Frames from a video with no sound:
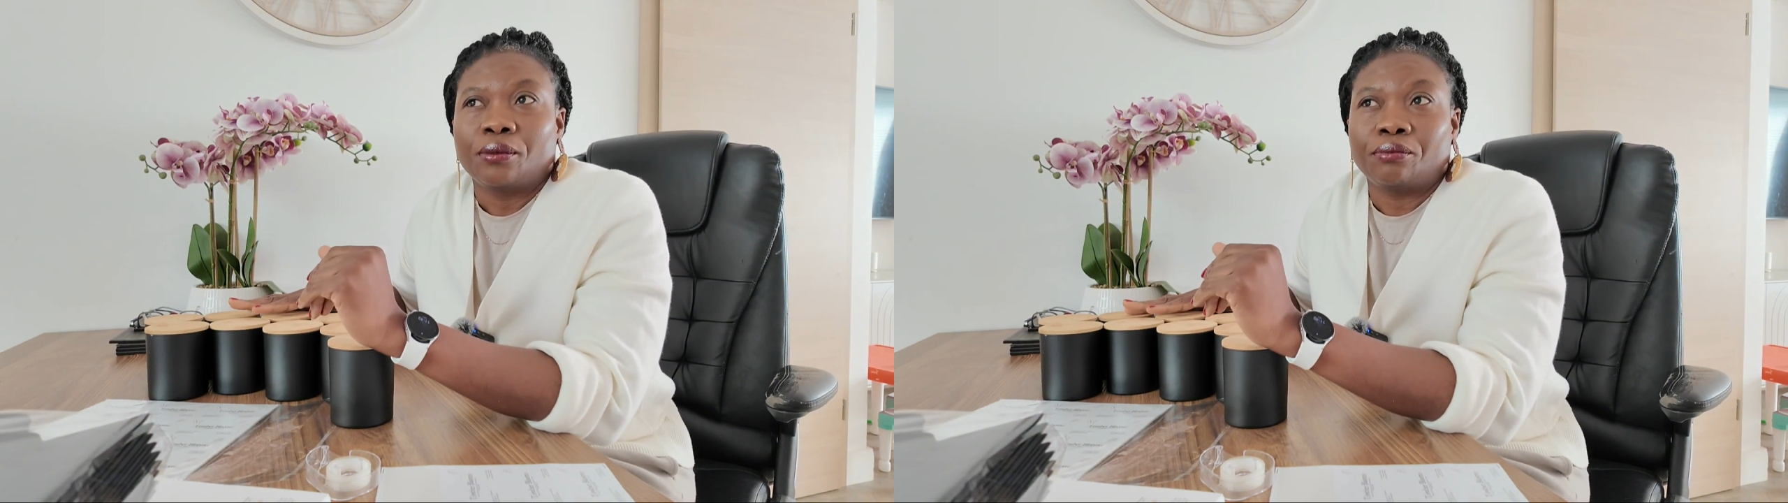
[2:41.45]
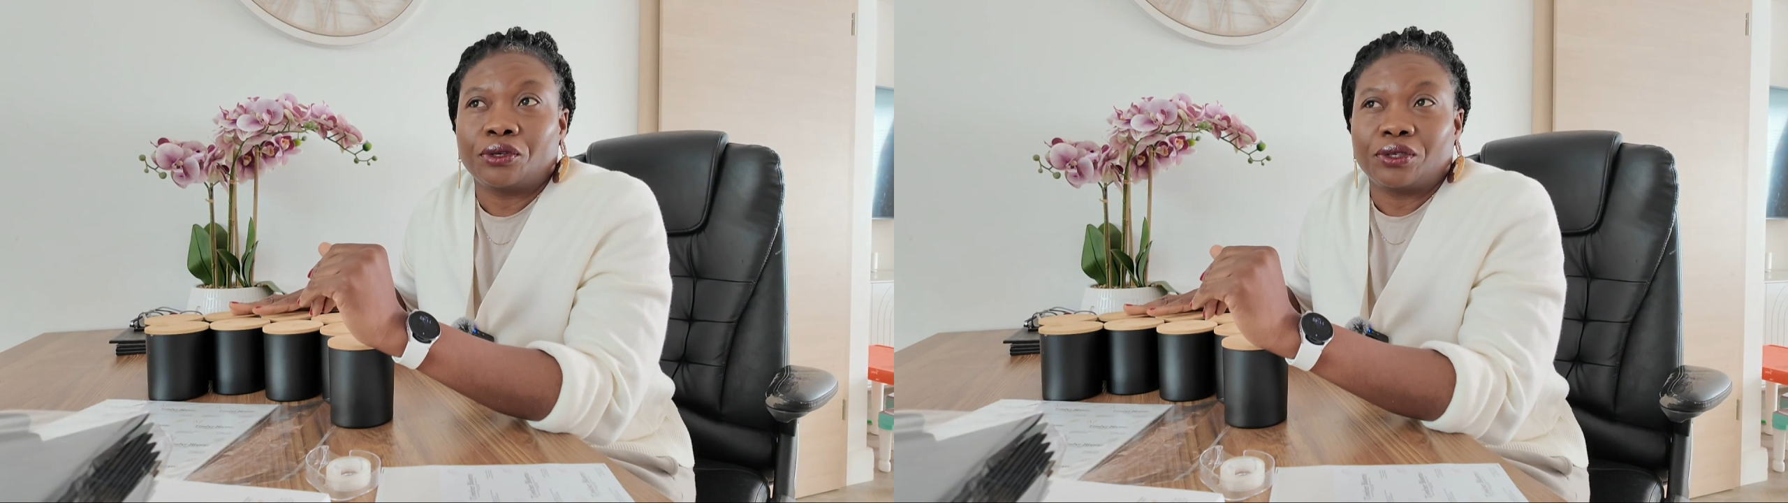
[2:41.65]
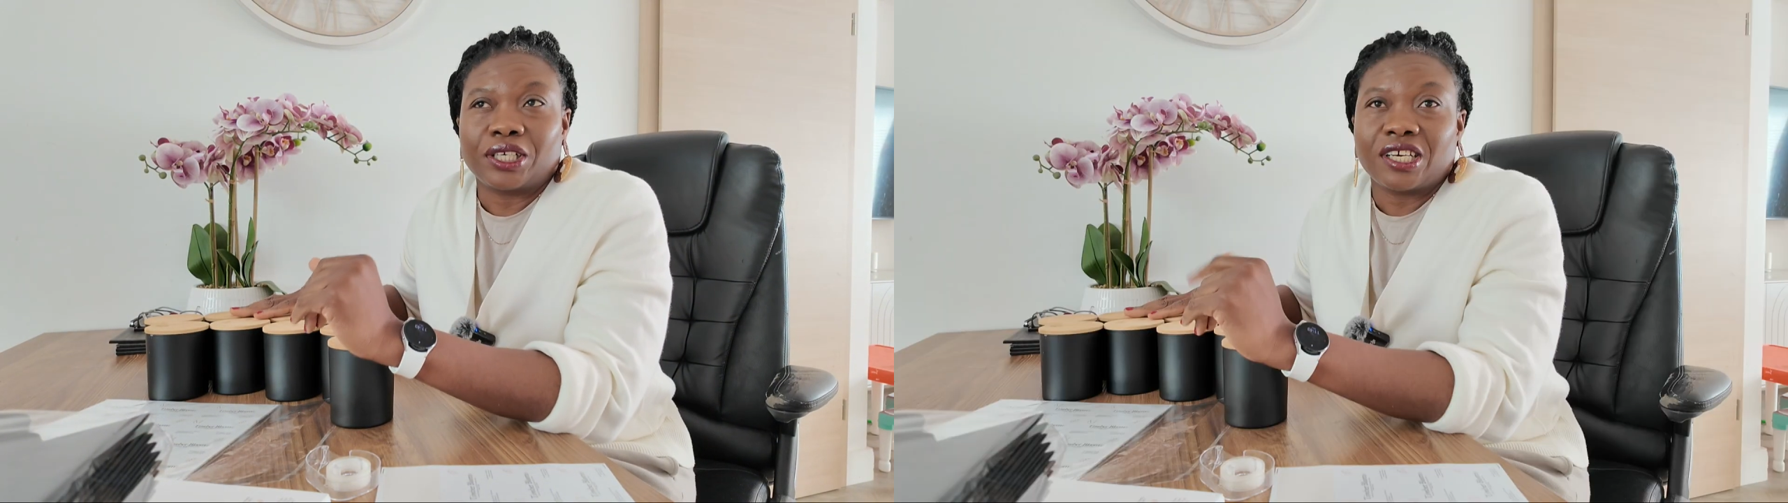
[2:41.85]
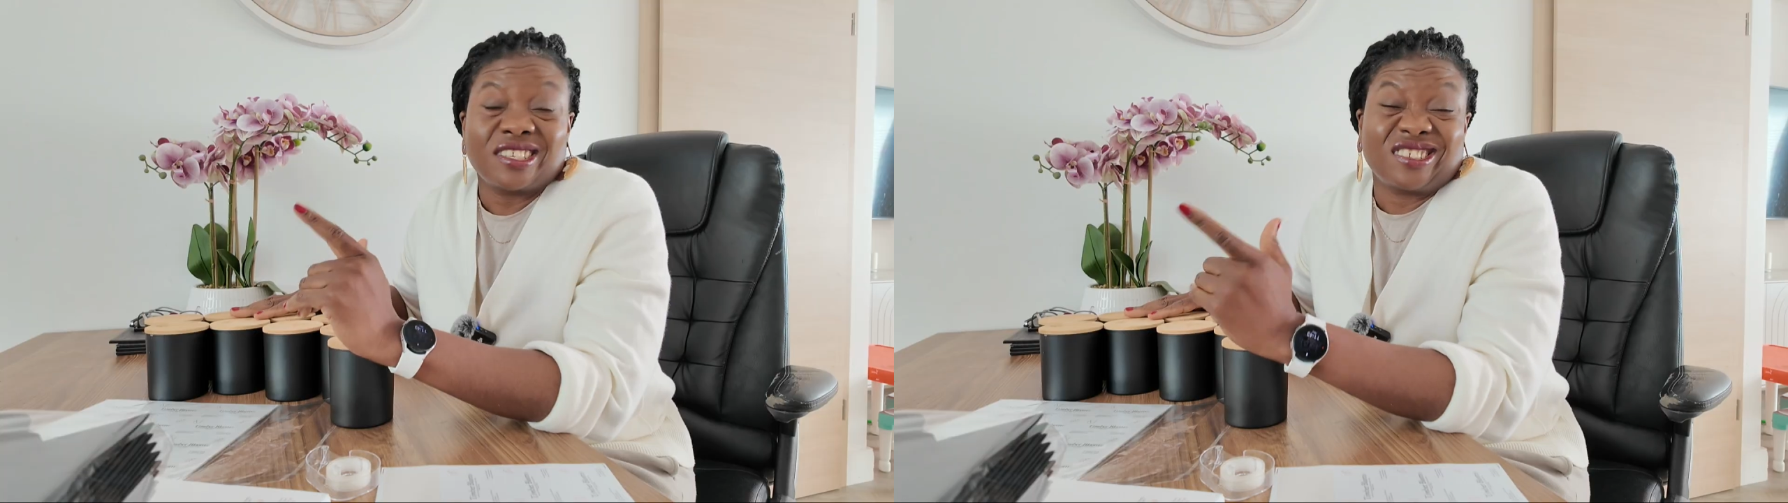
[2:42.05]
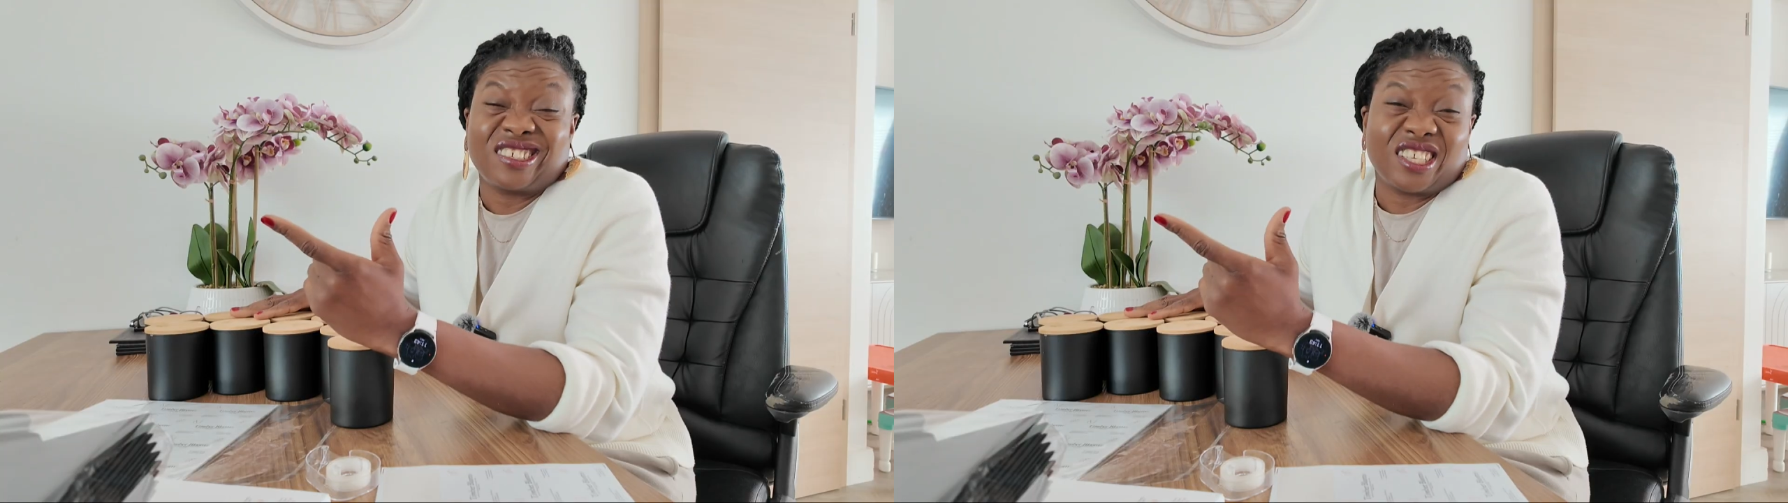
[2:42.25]
but I
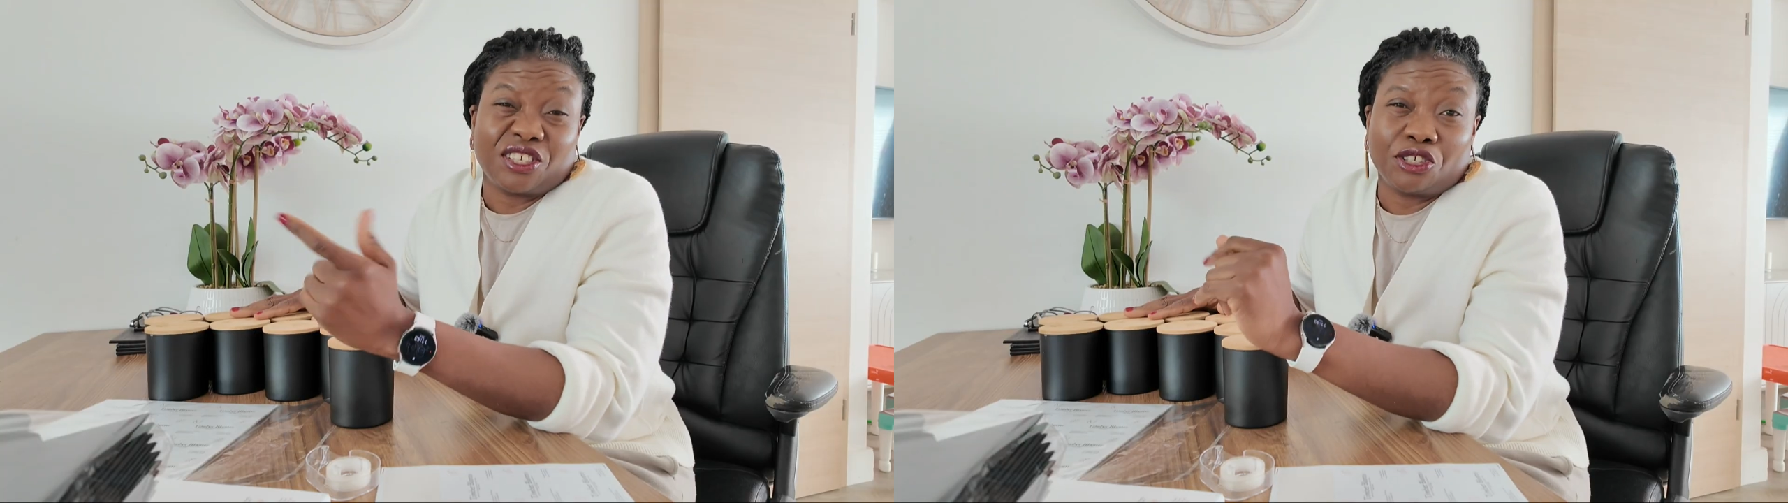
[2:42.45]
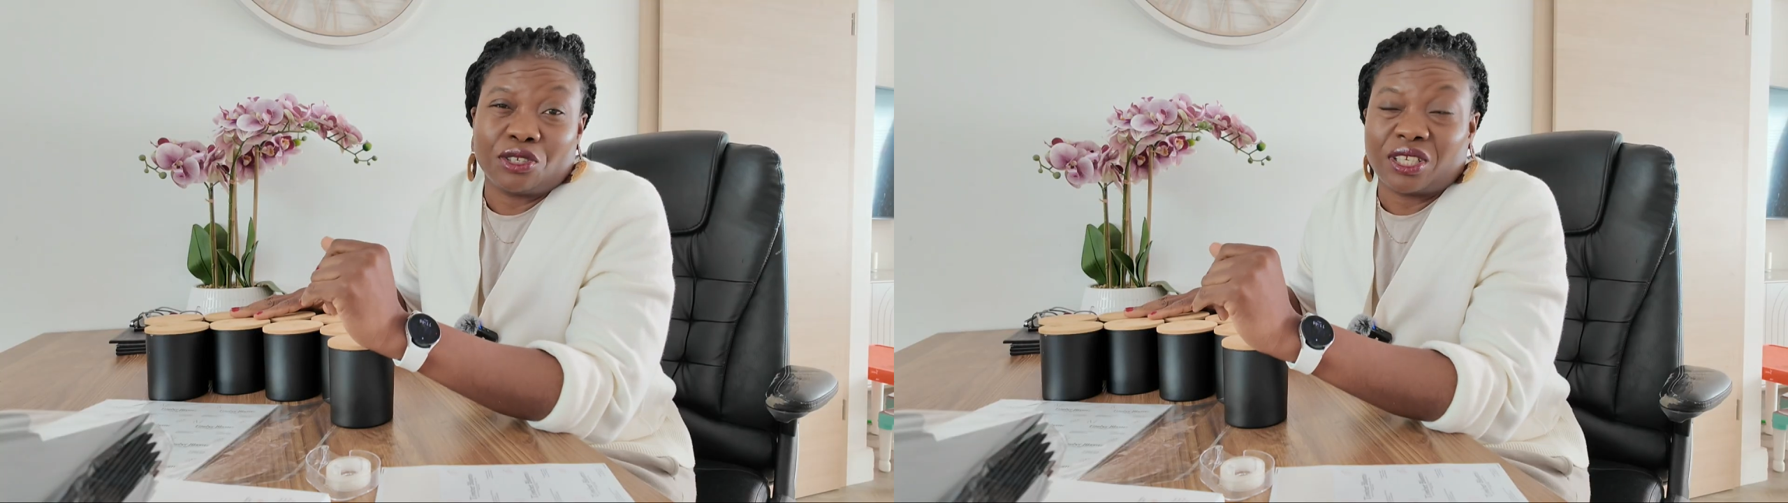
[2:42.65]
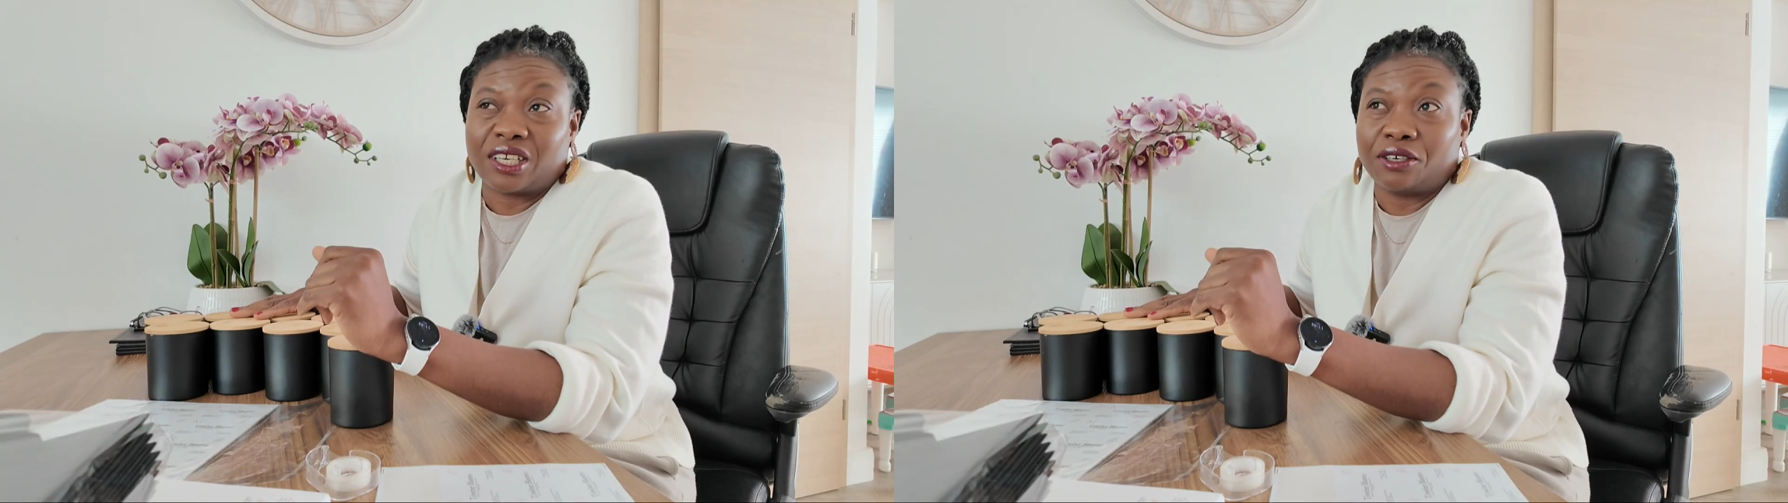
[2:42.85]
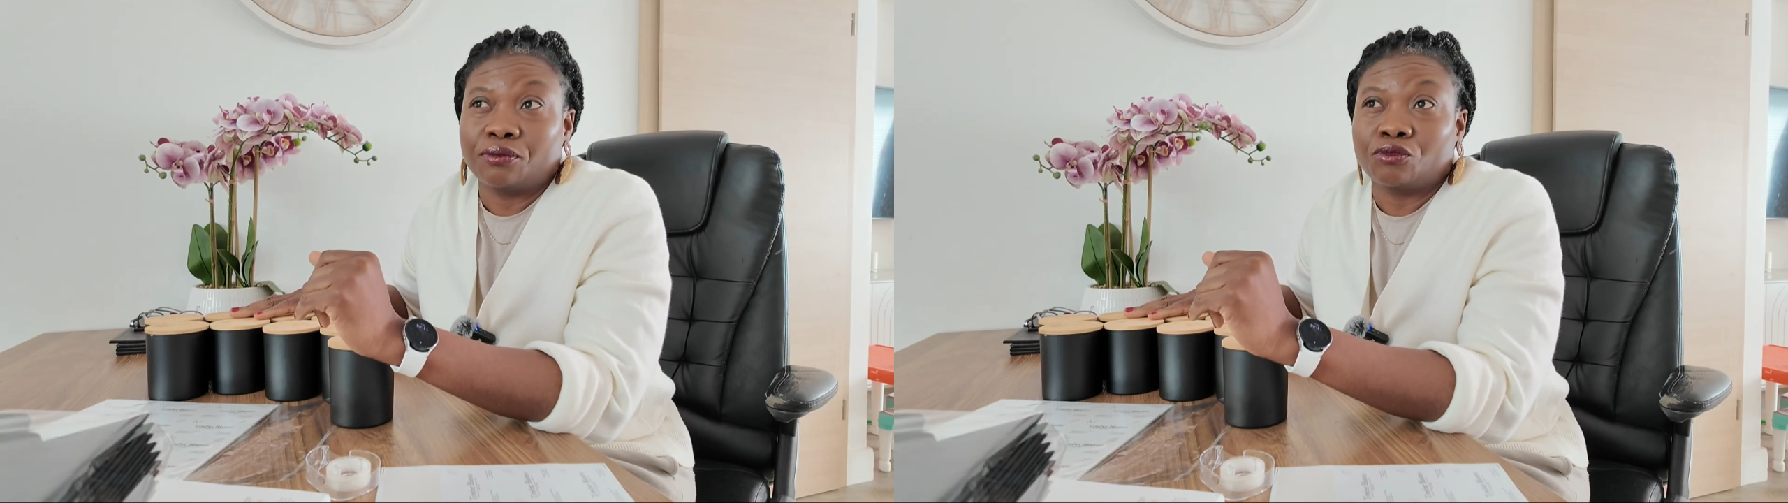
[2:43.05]
just decided to do it now.